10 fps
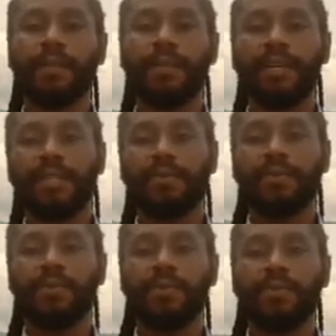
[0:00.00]
That
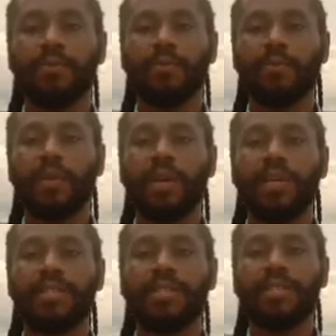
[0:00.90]
we
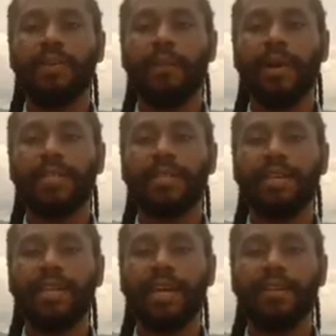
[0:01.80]
conceive a
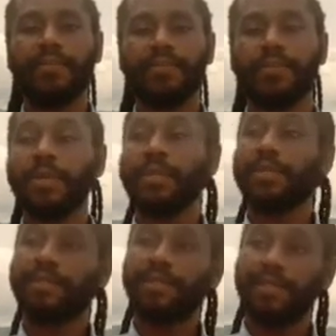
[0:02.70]
particular life, we
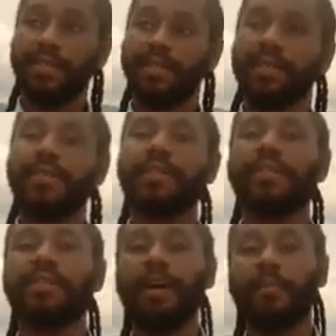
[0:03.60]
see
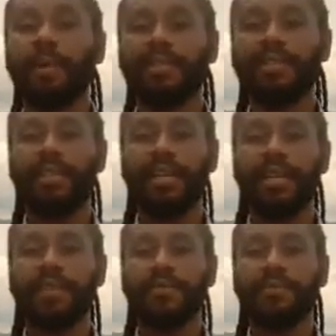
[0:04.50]
a particular
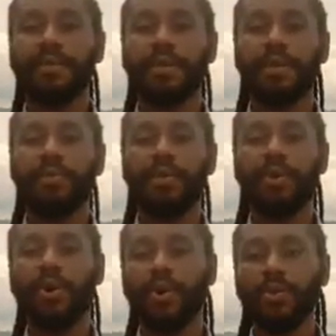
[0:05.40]
life, but
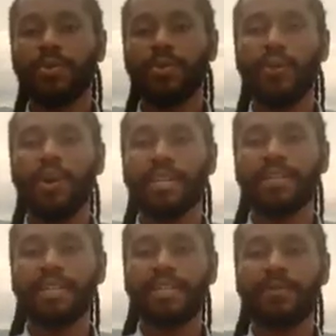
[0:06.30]
we don't
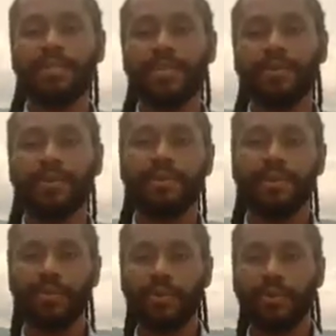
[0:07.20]
want it as much as we
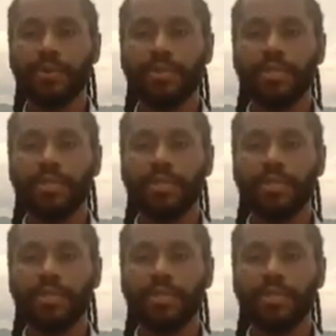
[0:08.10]
think we do.